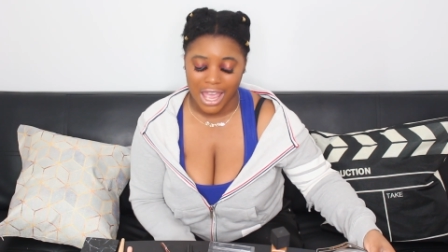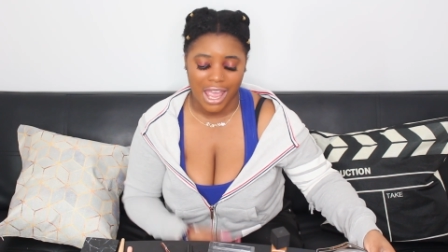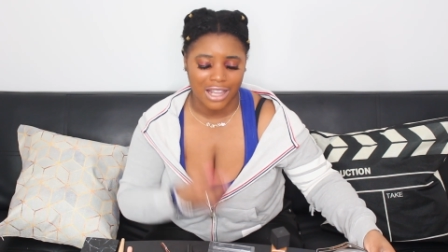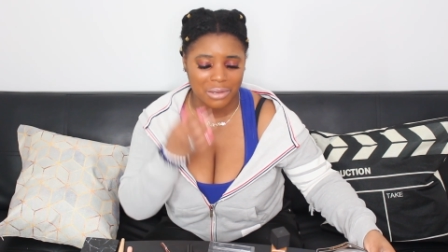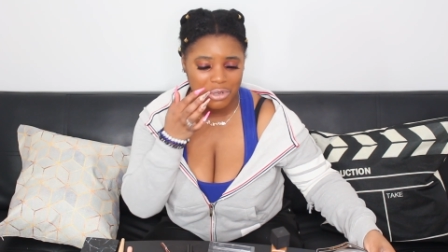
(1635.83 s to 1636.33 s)

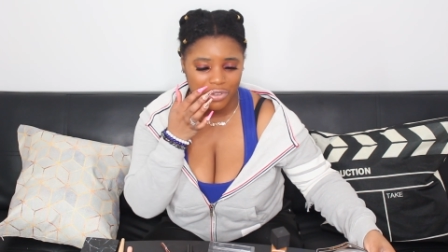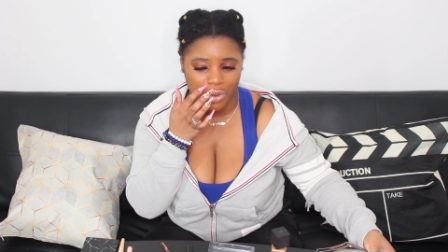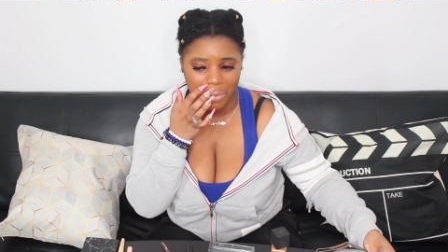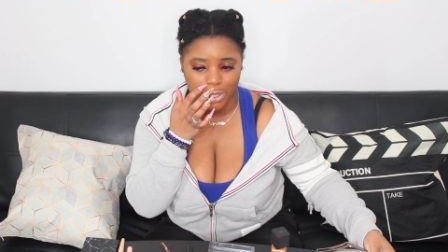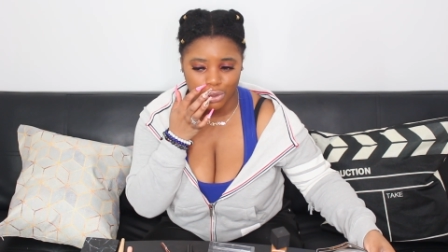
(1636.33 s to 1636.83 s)
and let me know if you
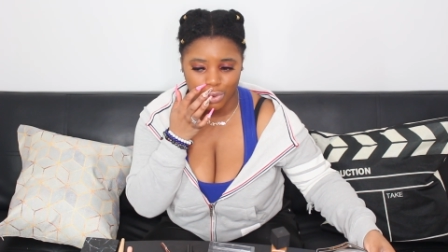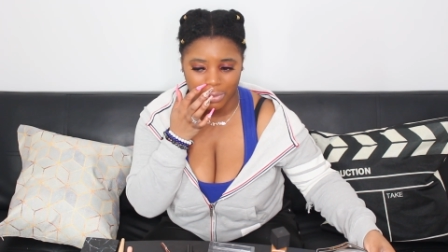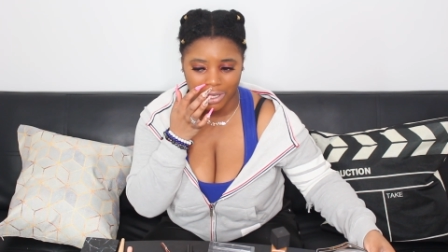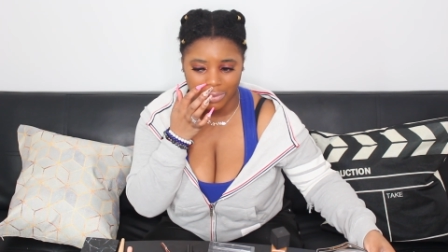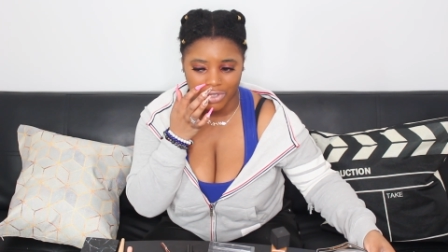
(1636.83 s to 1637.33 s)
want me to do more
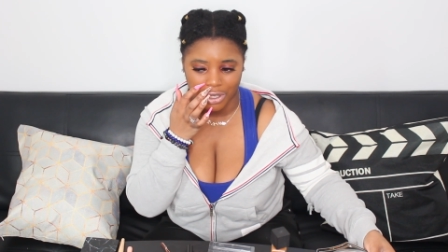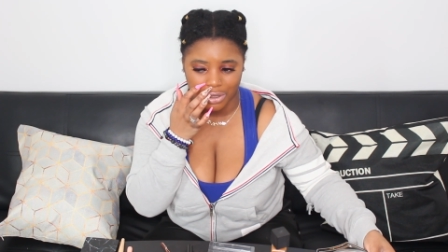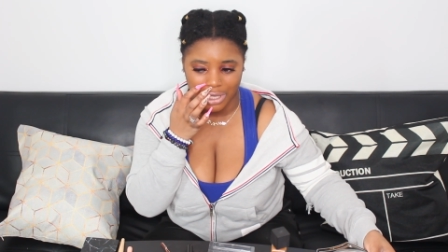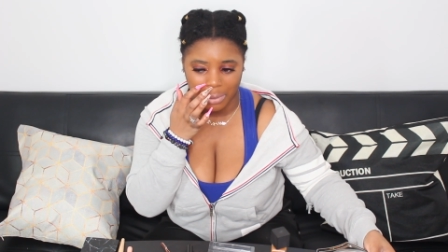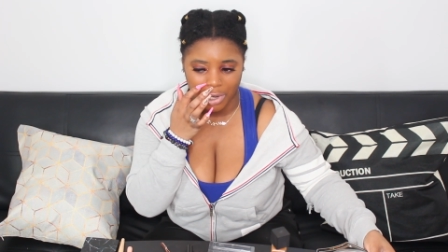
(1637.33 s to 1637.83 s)
makeup
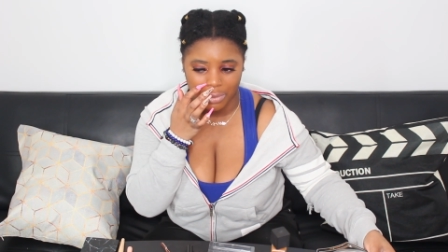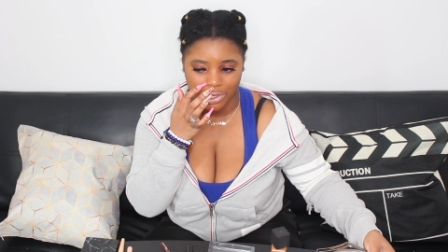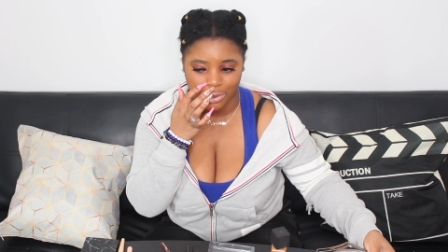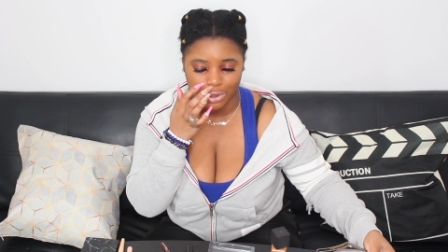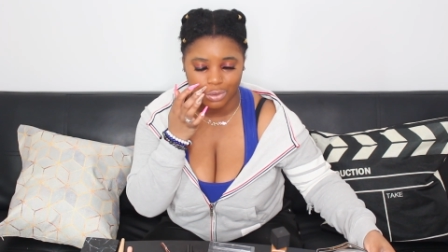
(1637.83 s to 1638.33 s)
videos. I
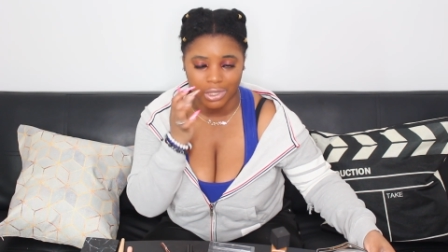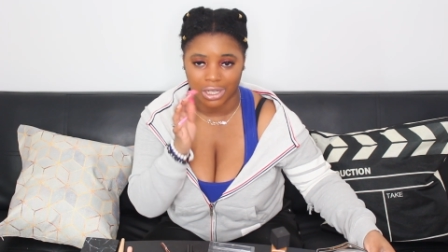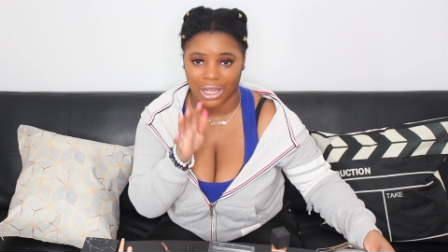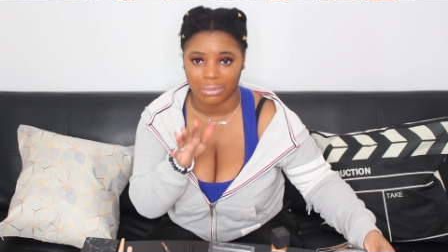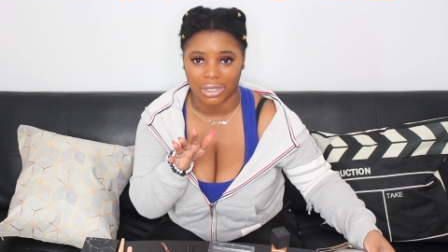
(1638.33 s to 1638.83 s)
promise you it will be
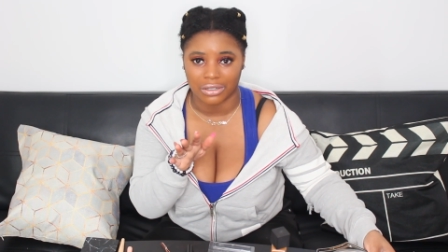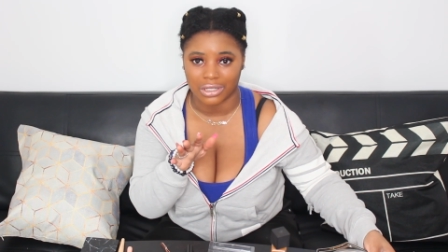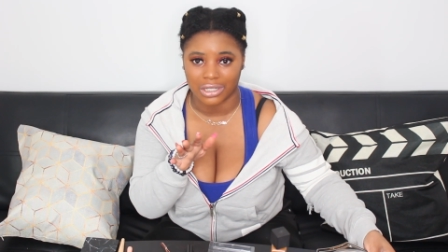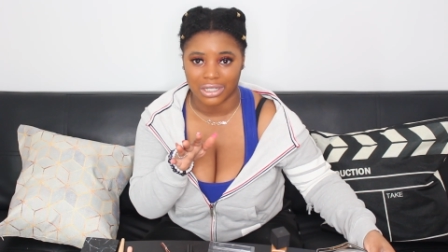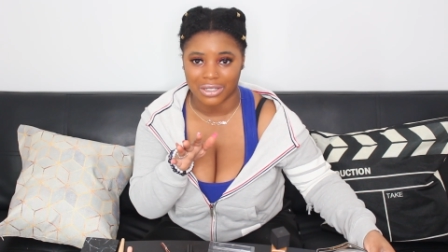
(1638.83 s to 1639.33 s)
a lot better
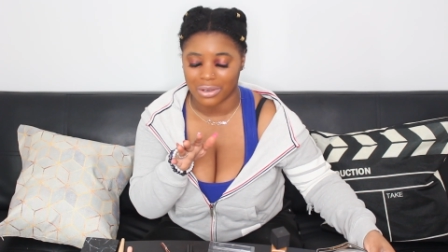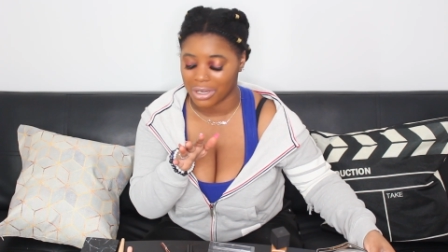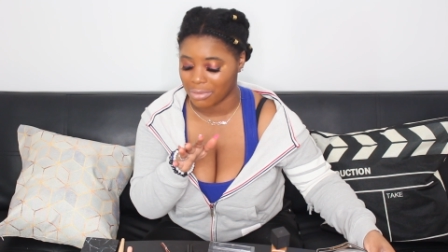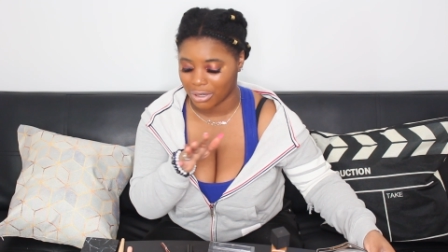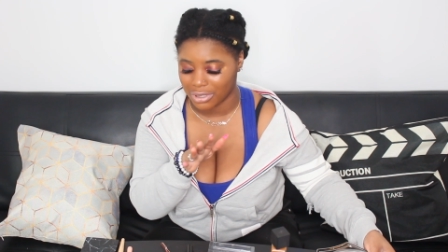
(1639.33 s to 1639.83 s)
than this,
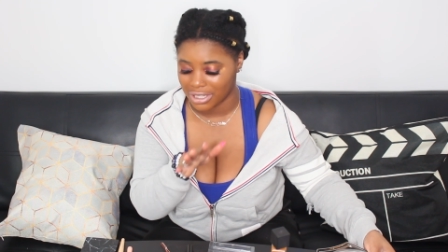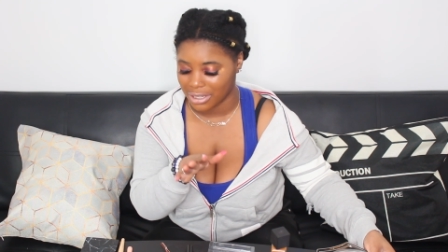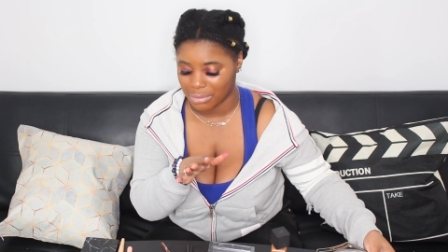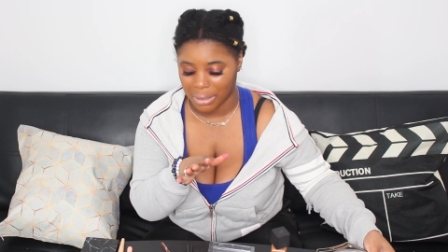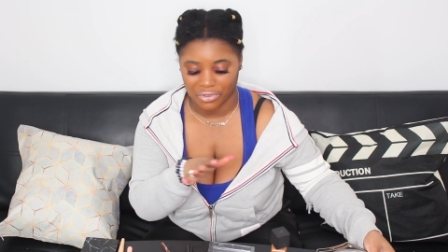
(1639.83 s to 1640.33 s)
okay? I'm not gonna
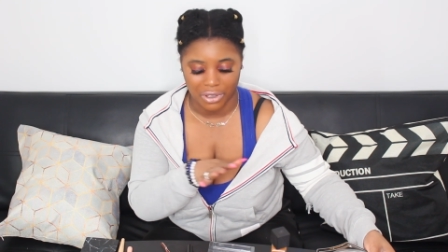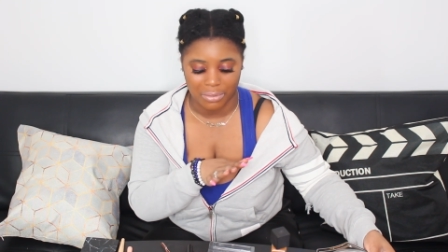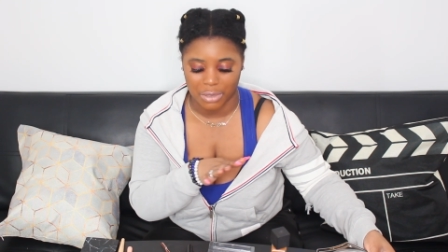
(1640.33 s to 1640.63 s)
top fed.